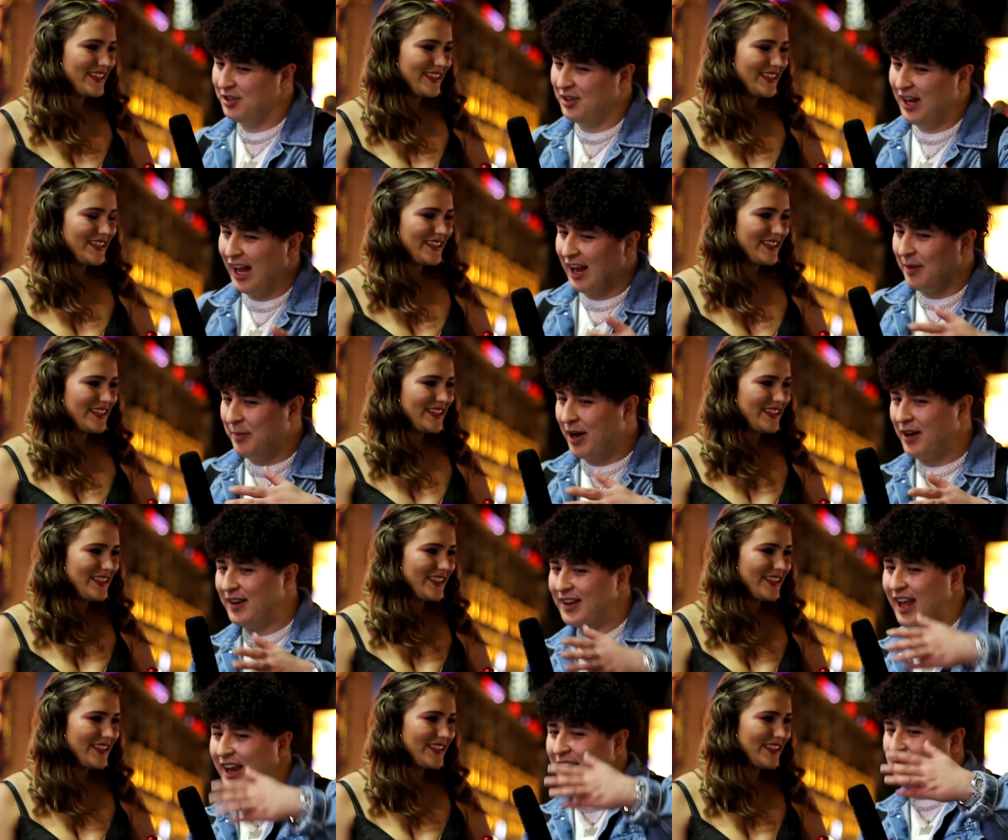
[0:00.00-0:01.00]
Speaker 1: you like about
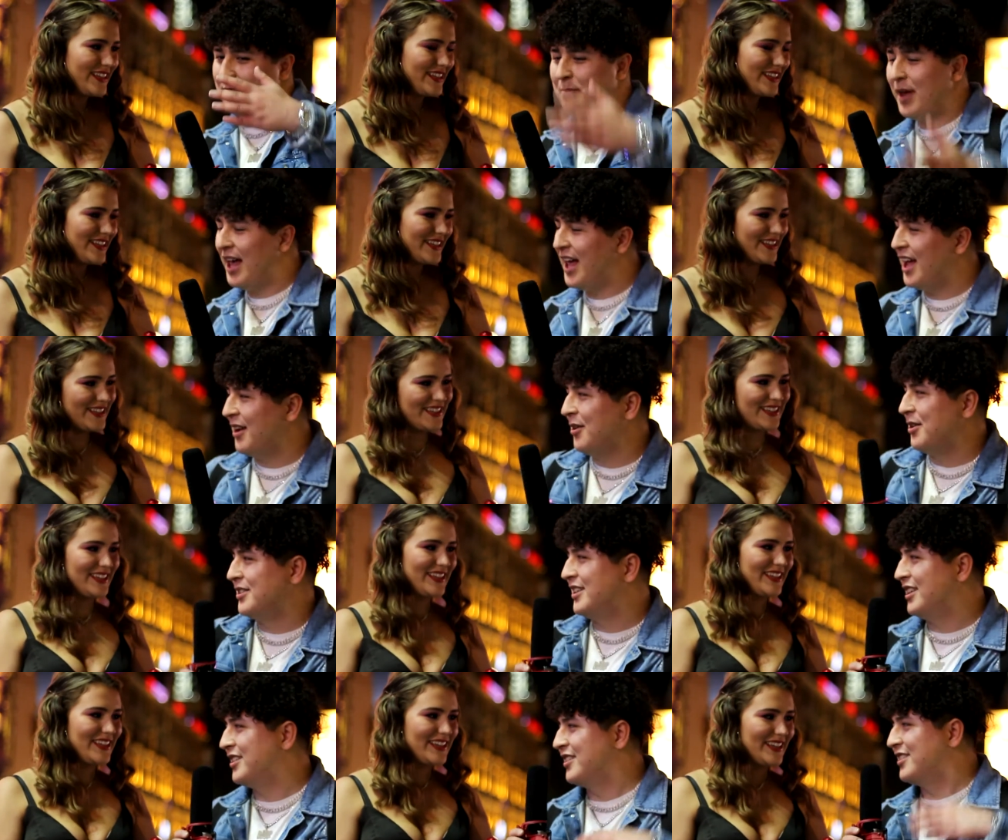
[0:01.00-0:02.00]
like in bed or
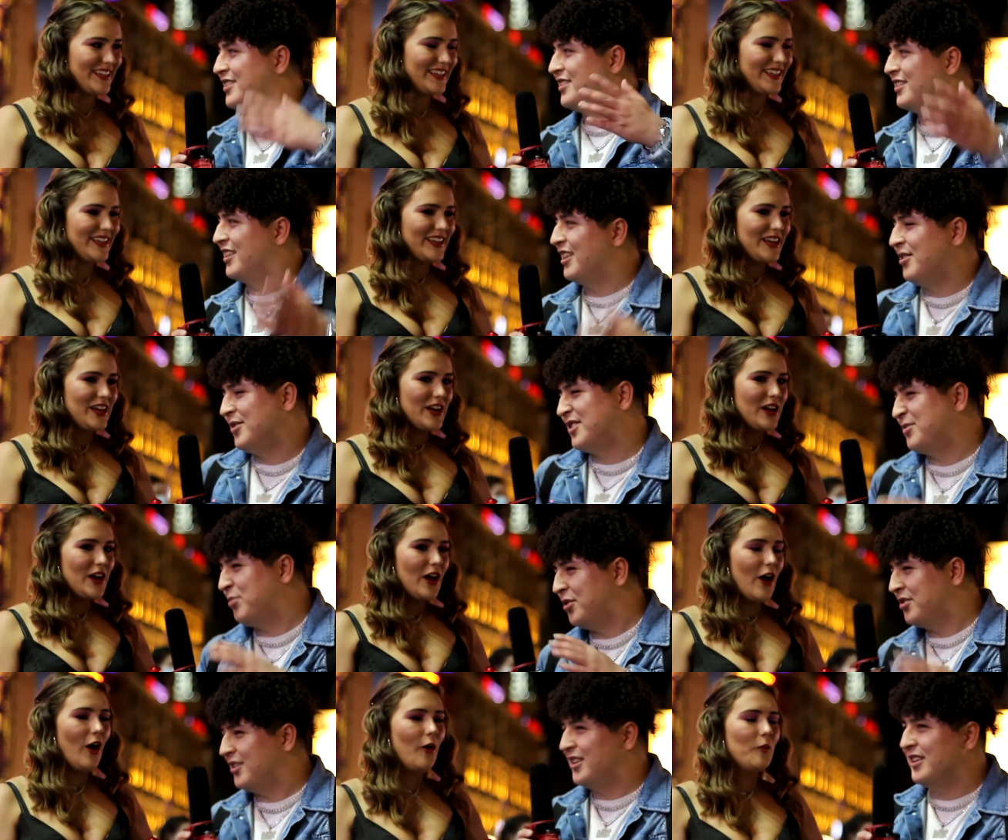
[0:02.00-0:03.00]
is it just a little
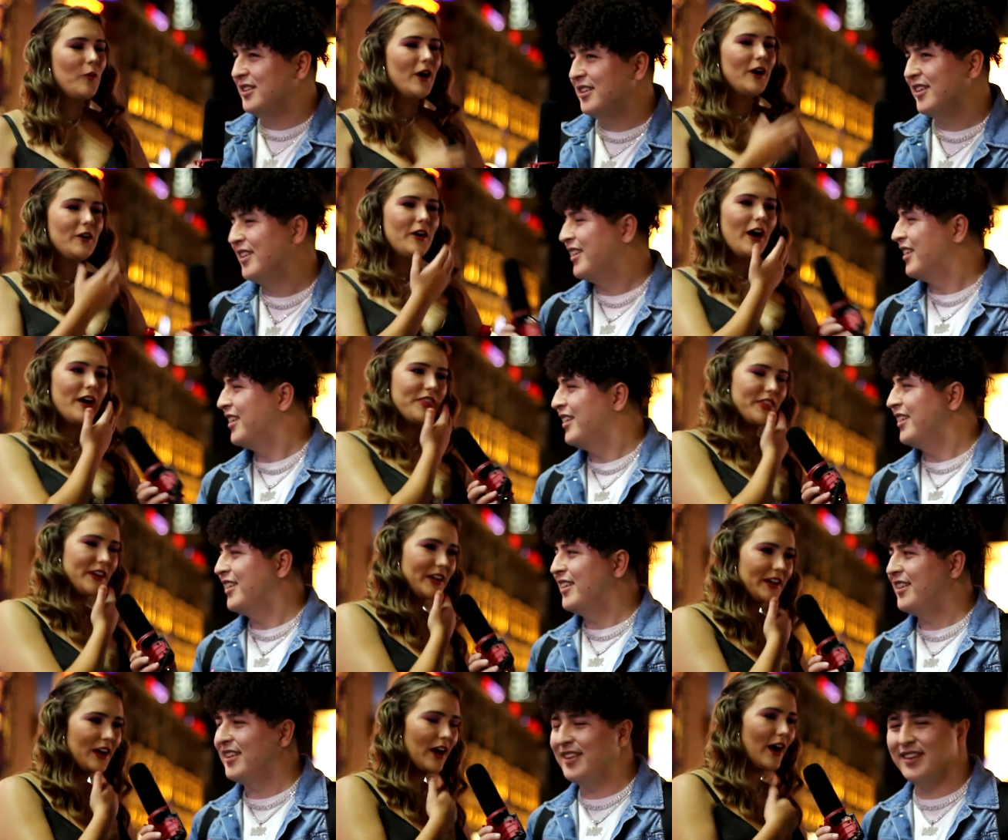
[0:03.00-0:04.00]
sport? Oh, well,
Speaker 2: I
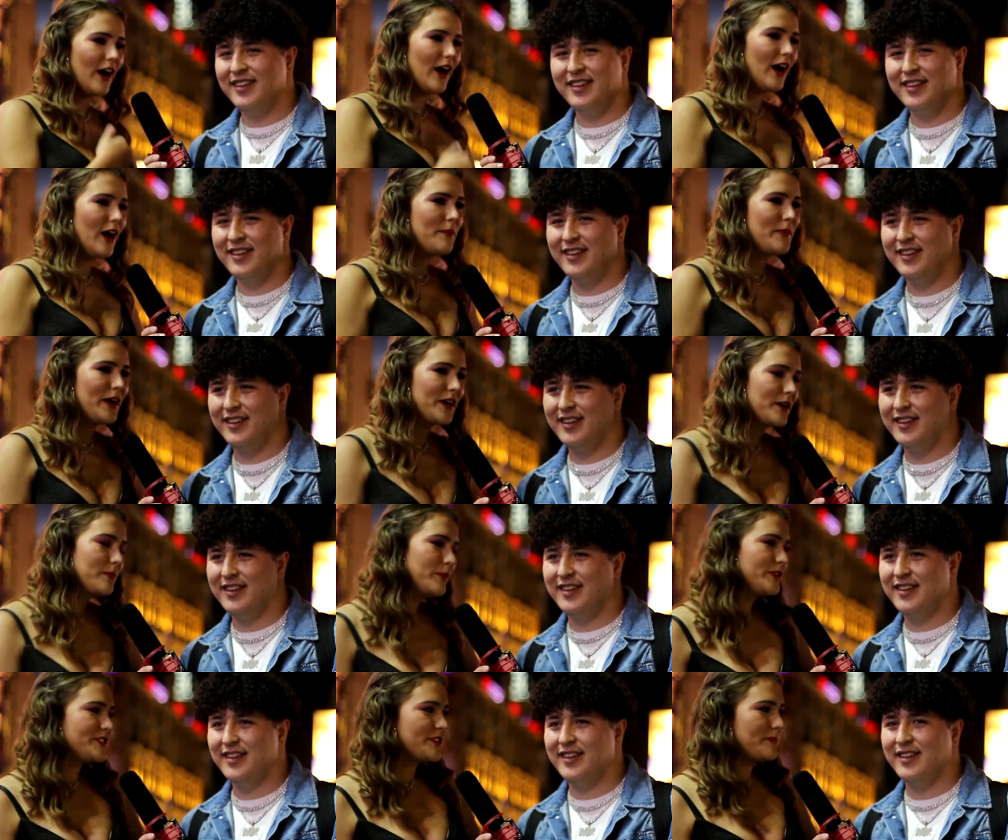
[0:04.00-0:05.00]
think American
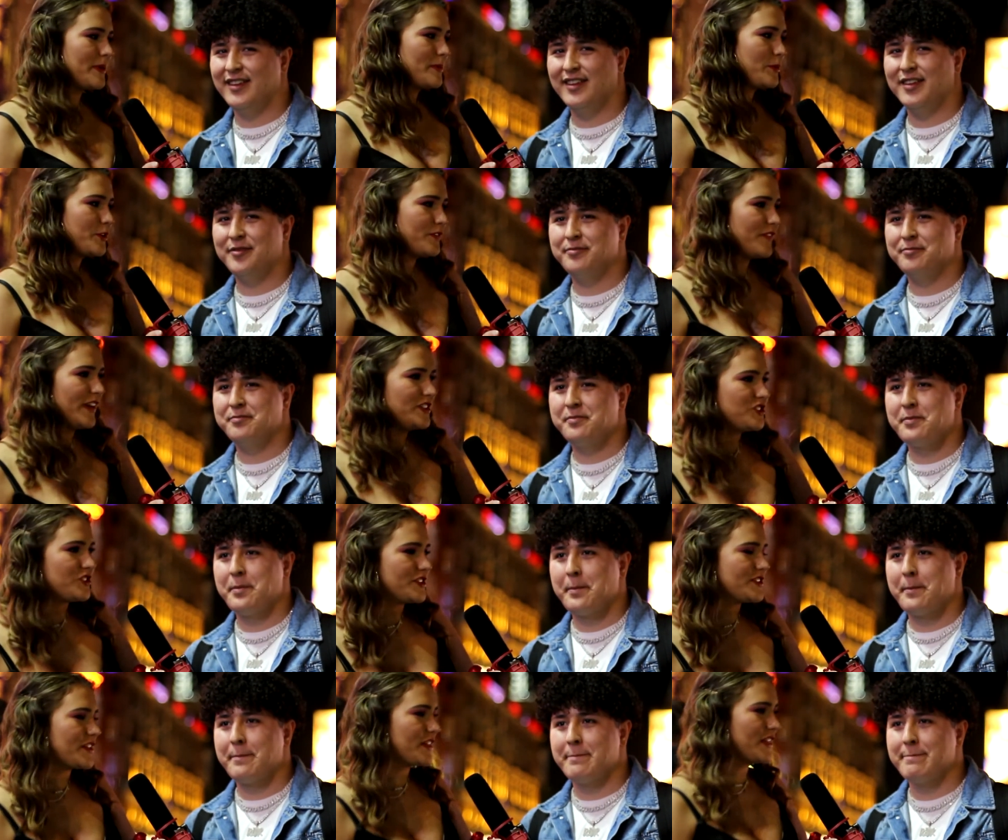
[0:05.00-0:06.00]
boys are a bit more
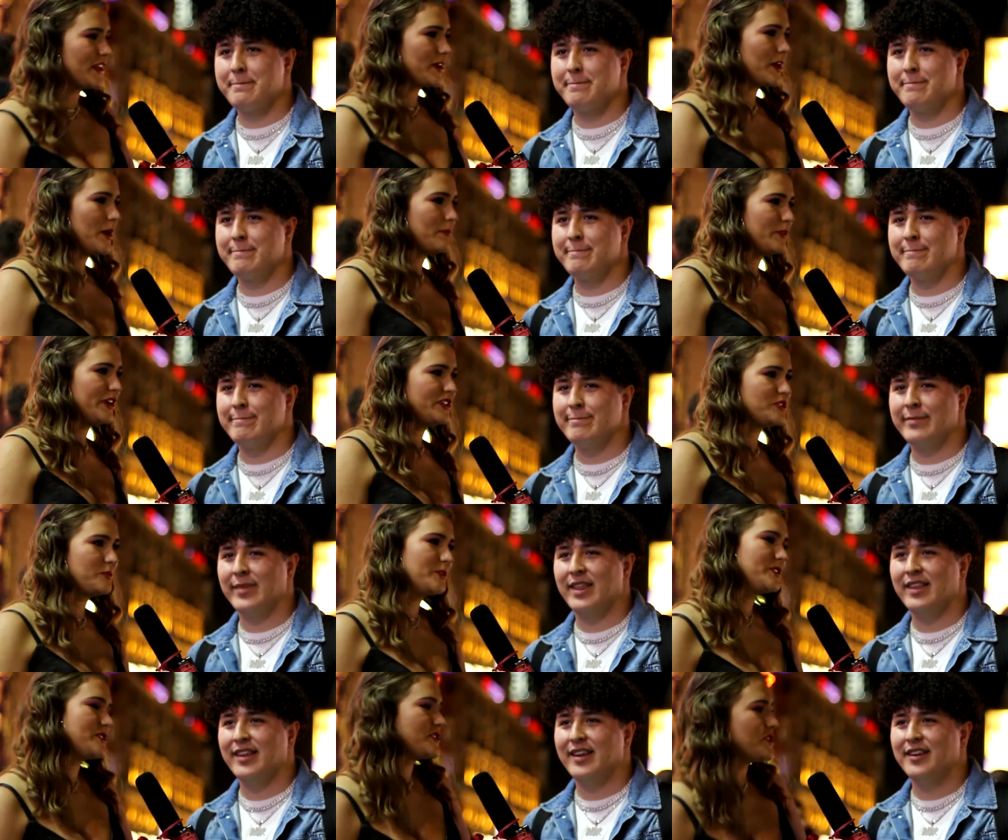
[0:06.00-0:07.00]
adventurous. I think British
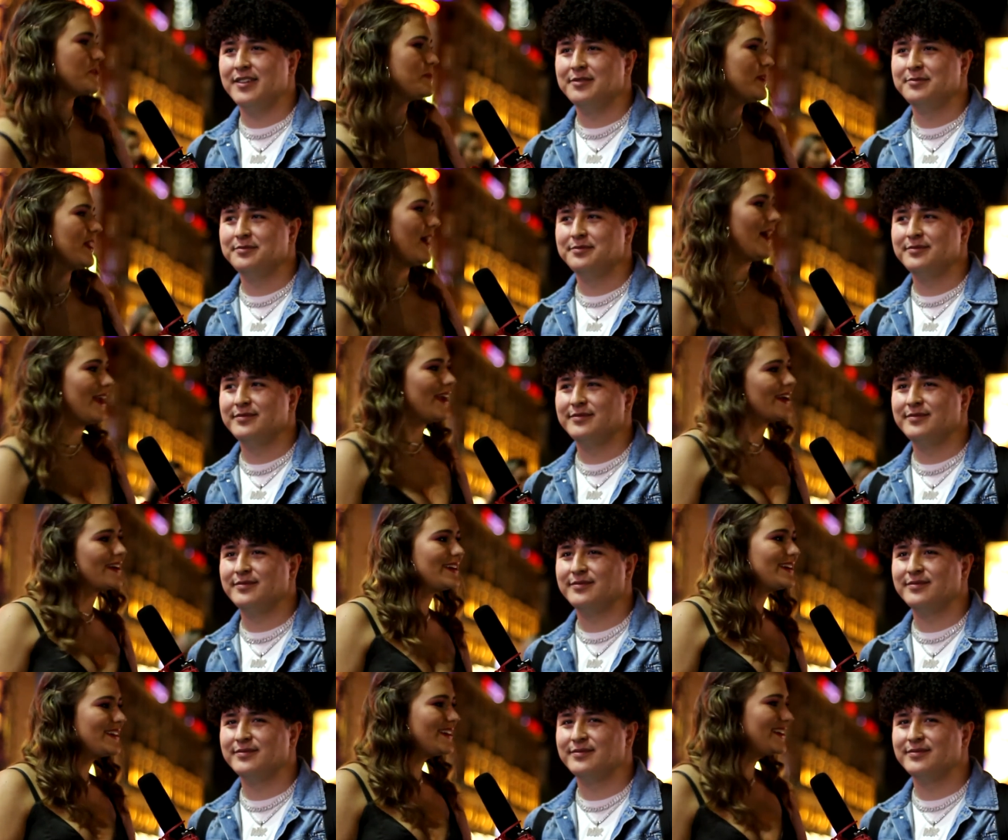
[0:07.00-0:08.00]
boys are too polite.
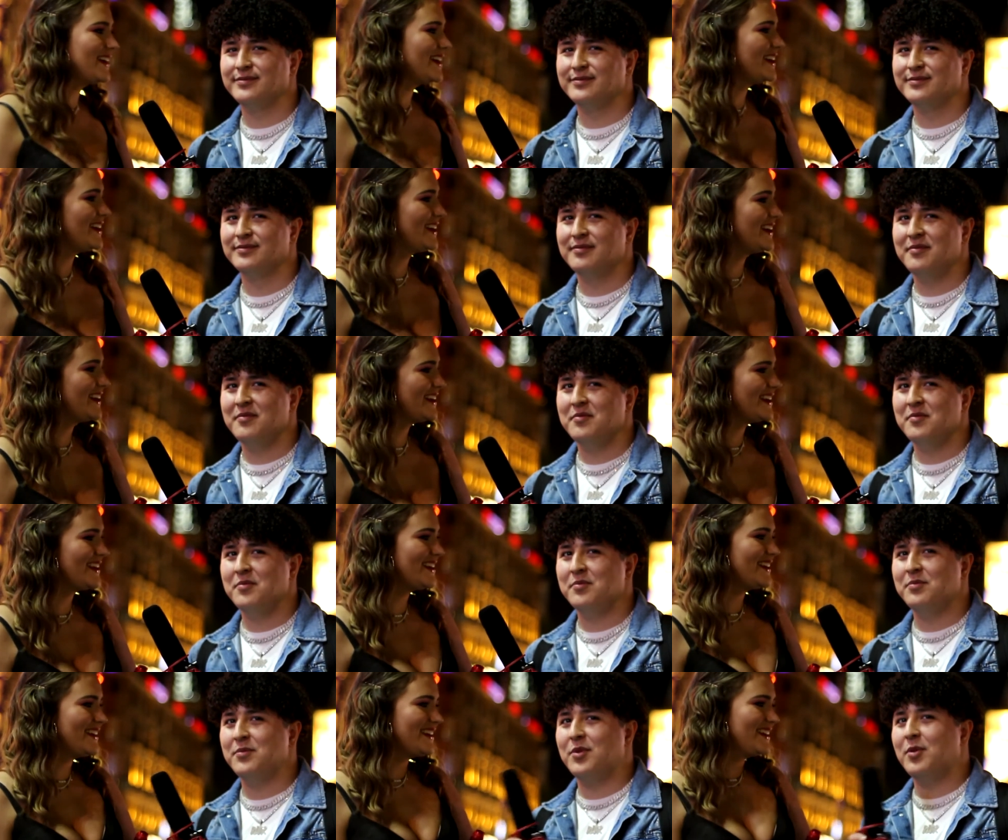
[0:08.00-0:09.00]

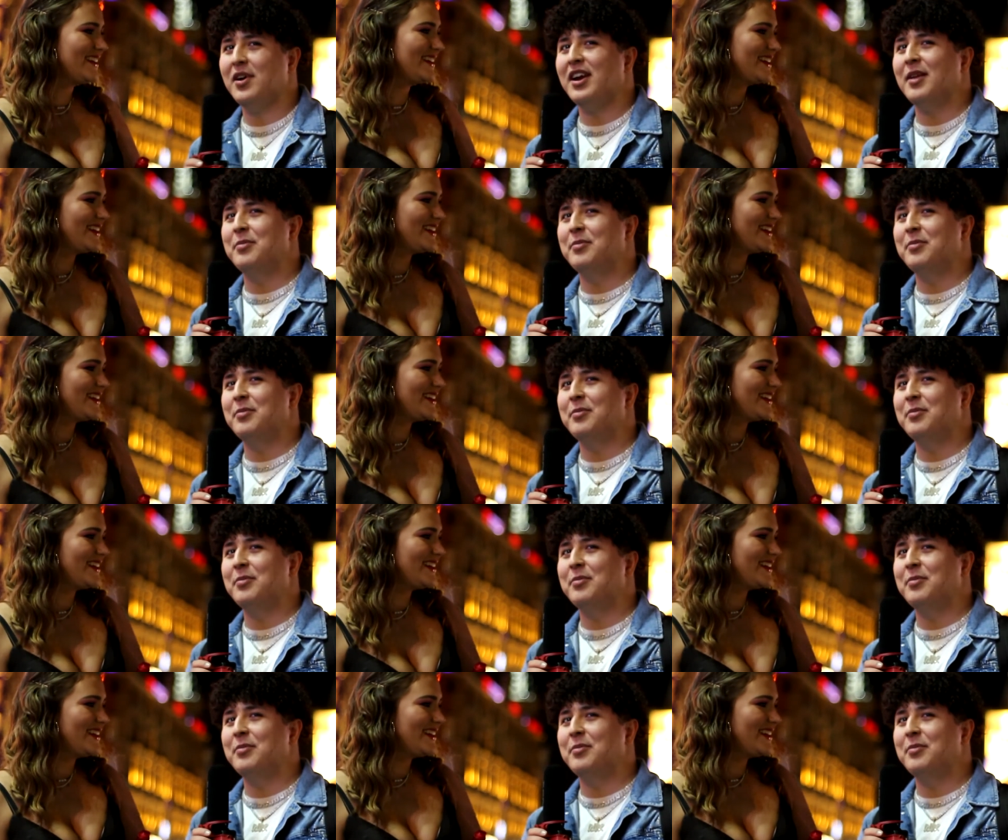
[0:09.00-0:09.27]
Speaker 1: But what kind of